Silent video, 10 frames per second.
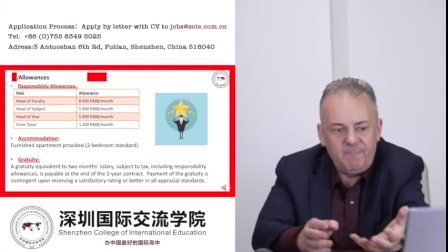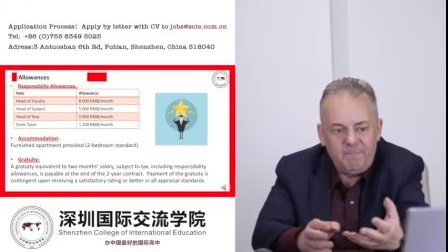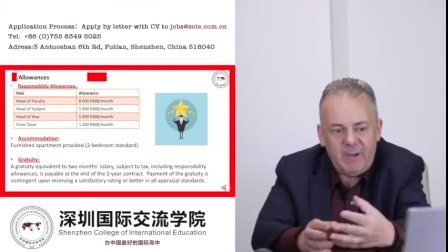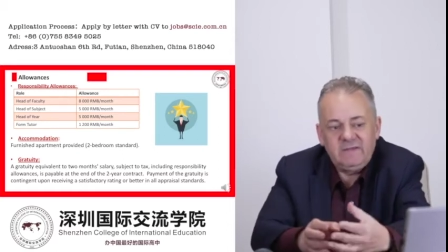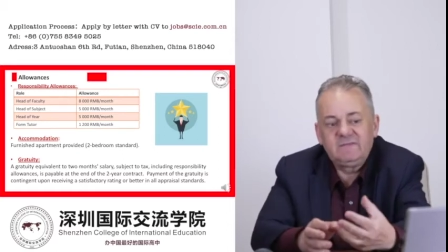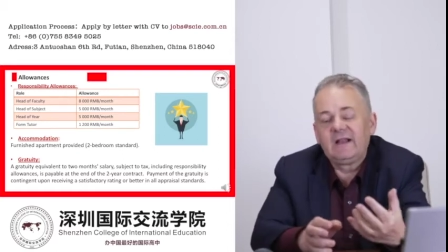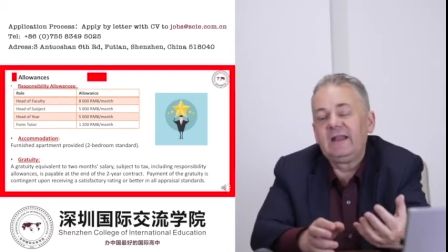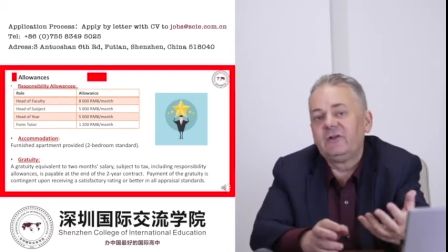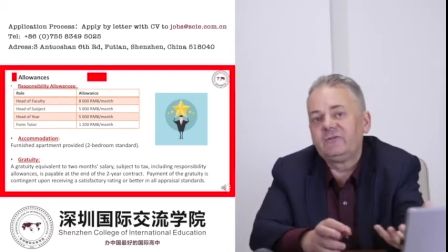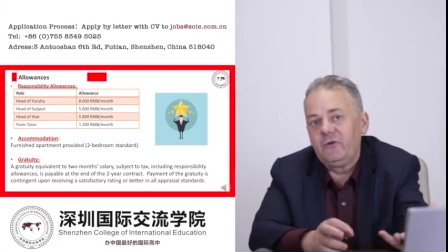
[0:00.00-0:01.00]

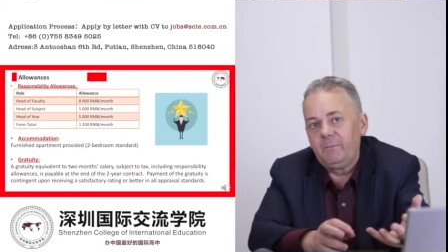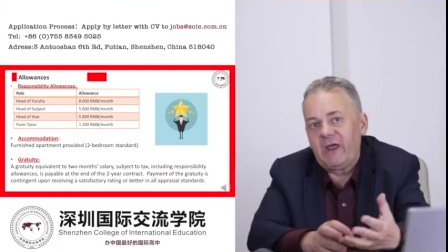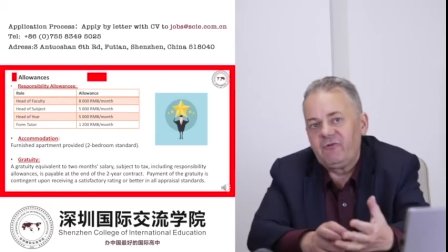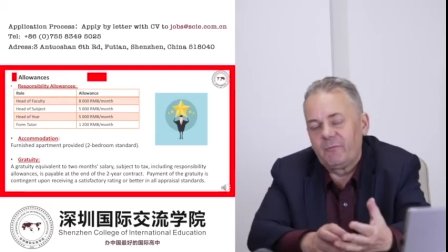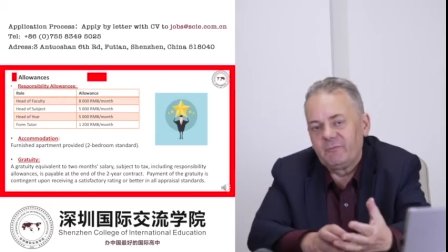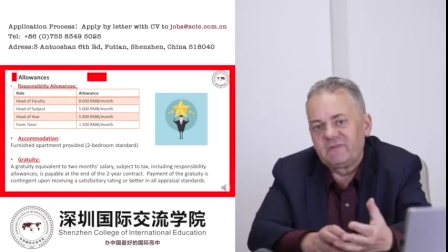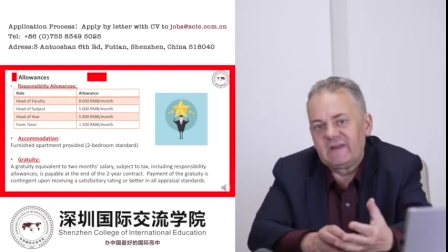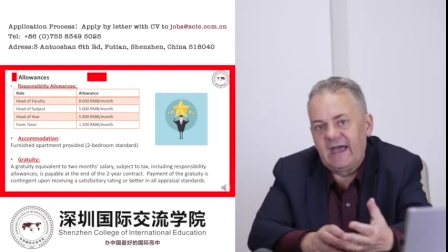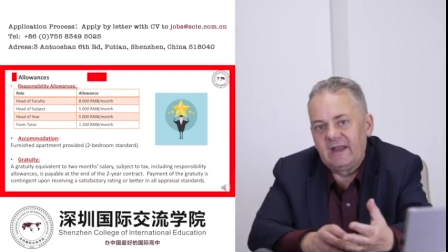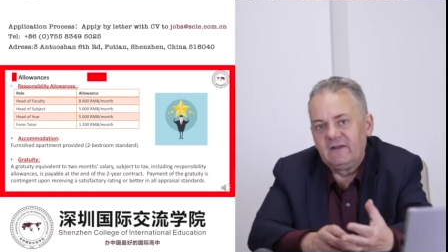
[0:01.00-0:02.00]
basically a 2-bedroom
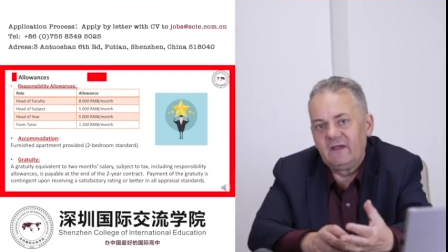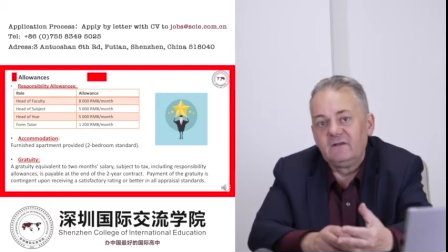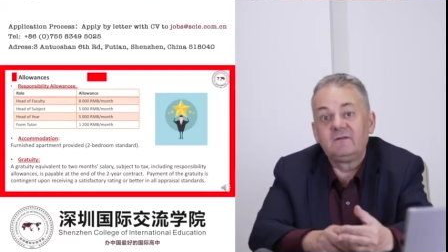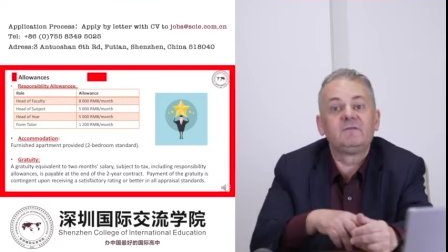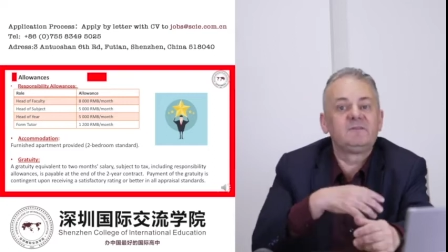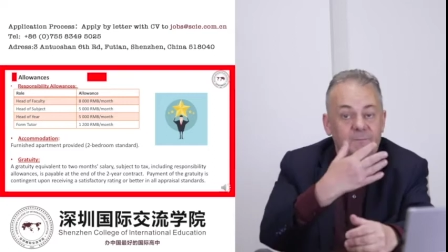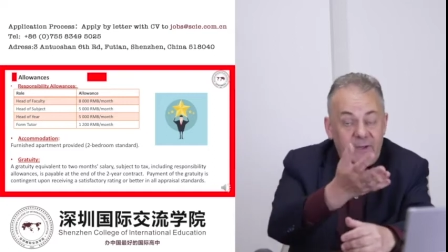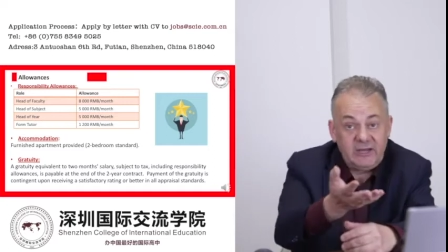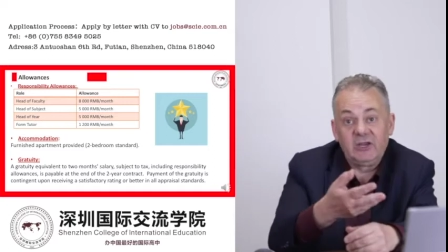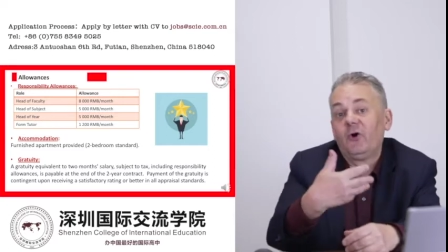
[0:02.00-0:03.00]
standard,
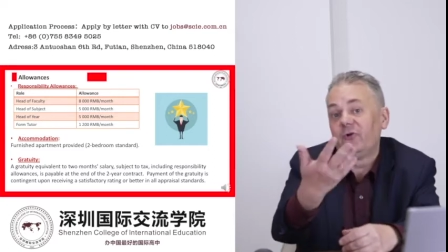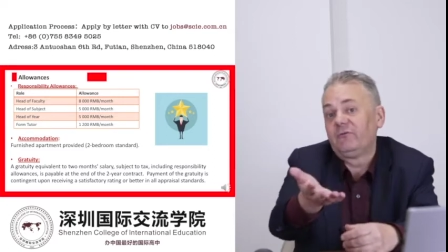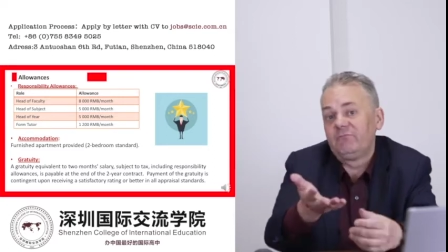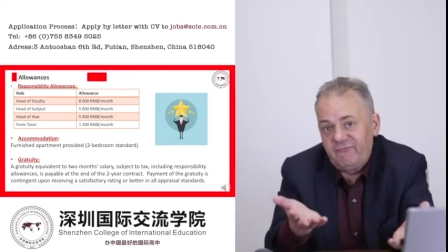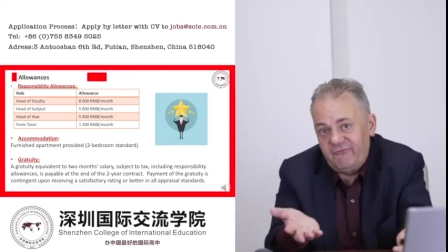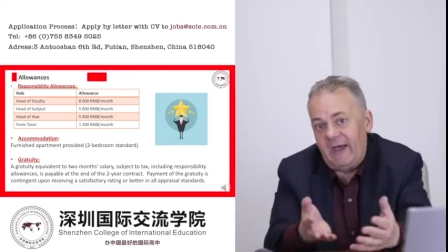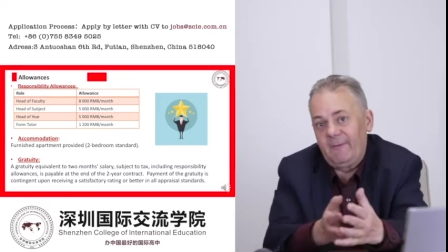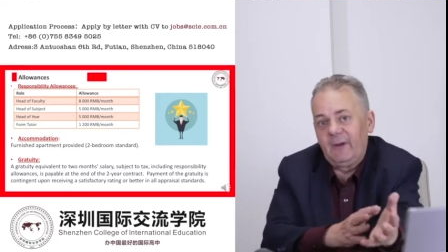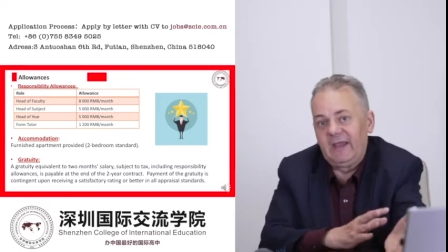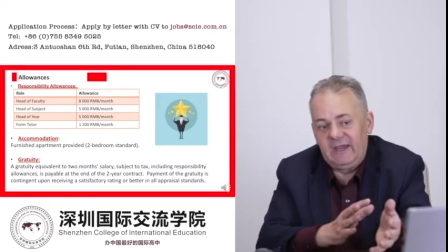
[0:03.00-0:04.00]
depending on
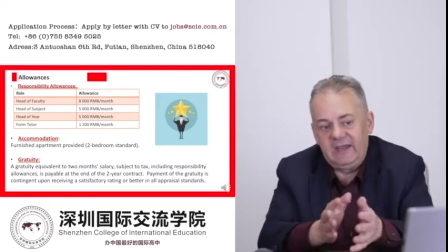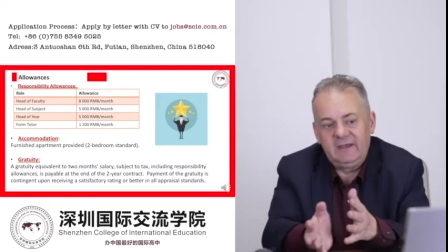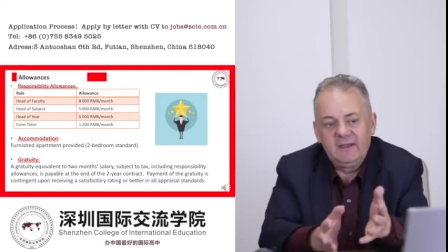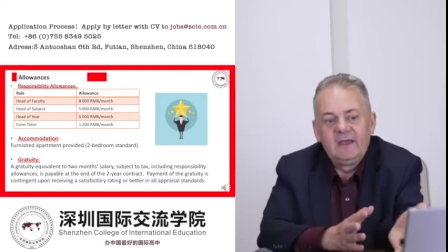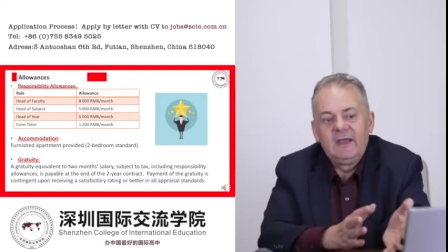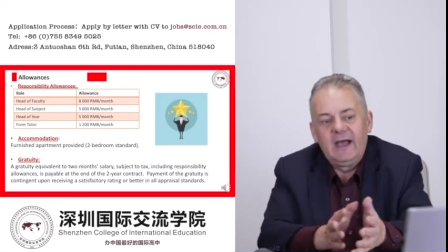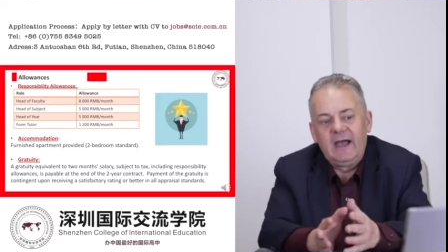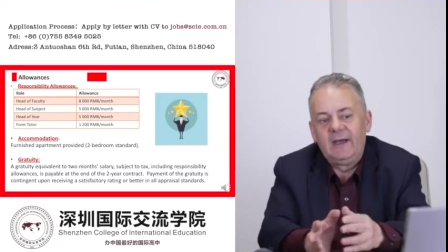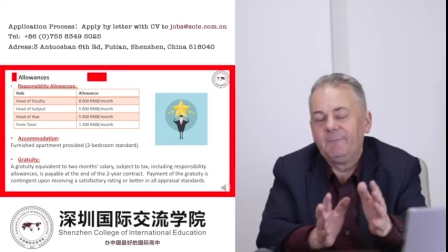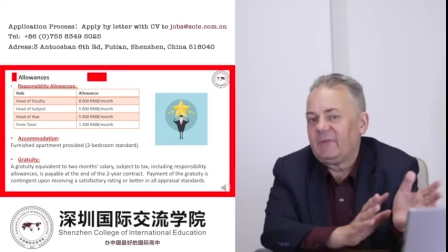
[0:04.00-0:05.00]
family.
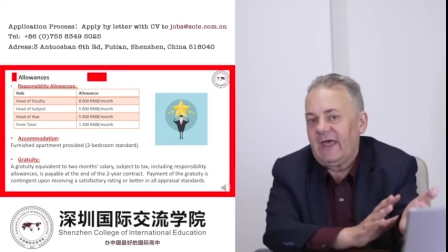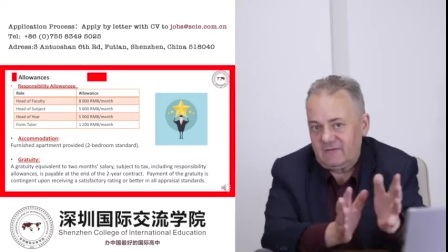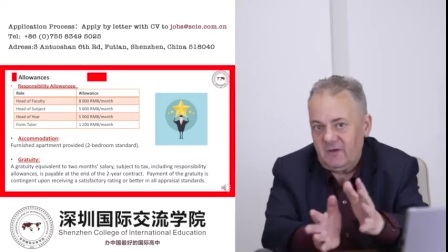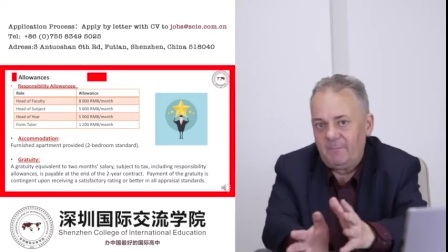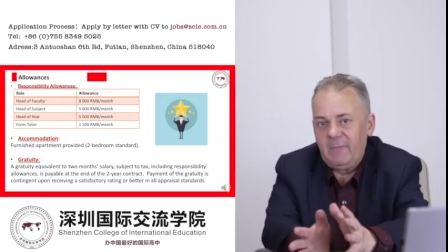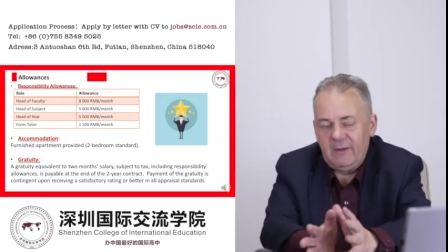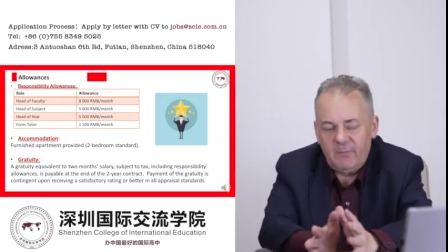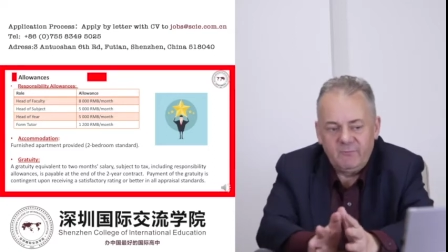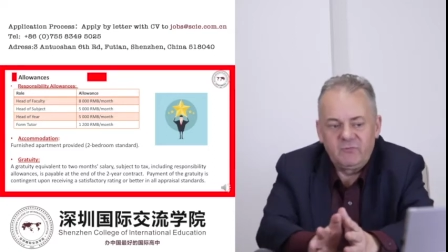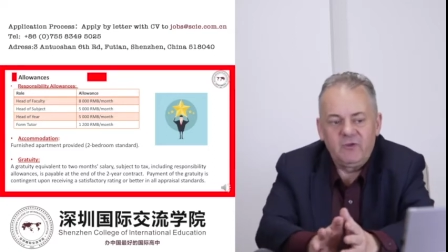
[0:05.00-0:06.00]
That's our
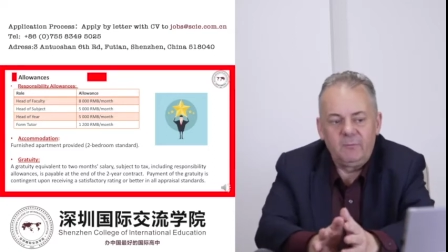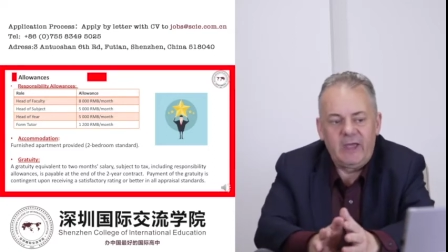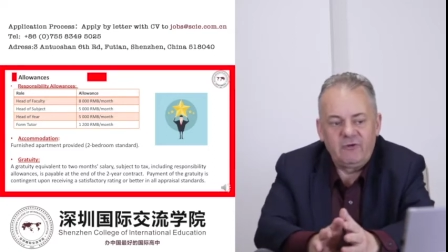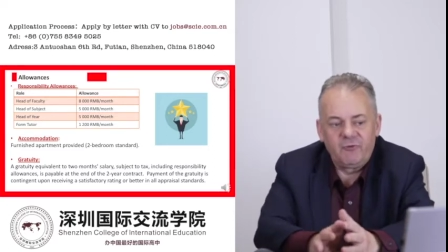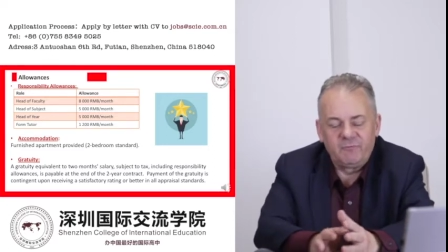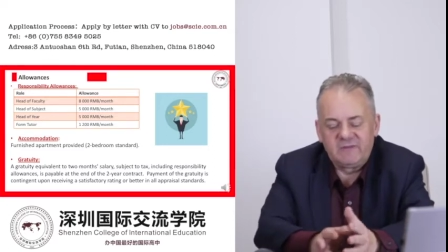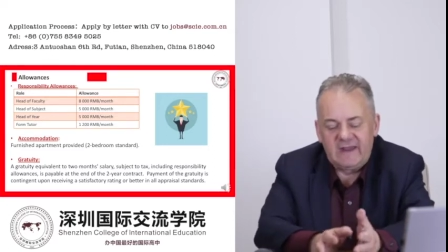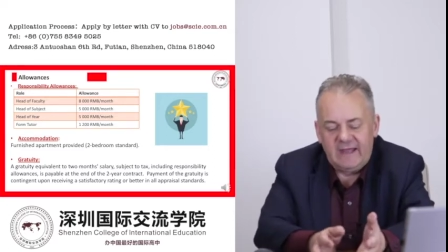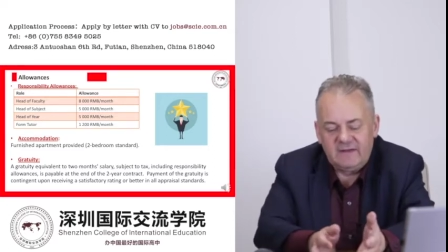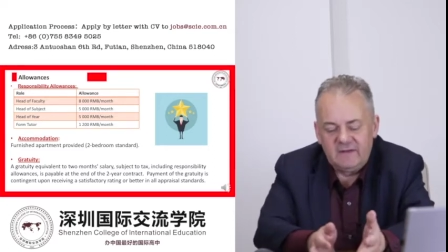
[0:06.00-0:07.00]
minimum 2-bedroom
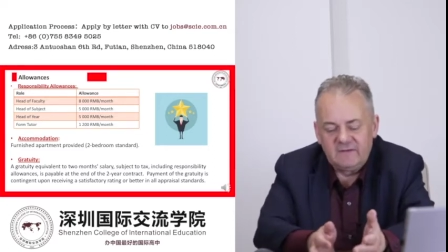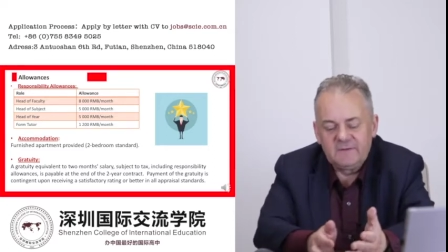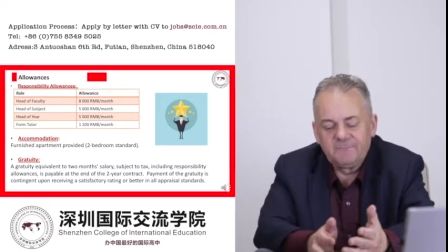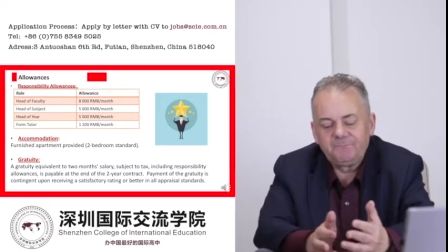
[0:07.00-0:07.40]
standard.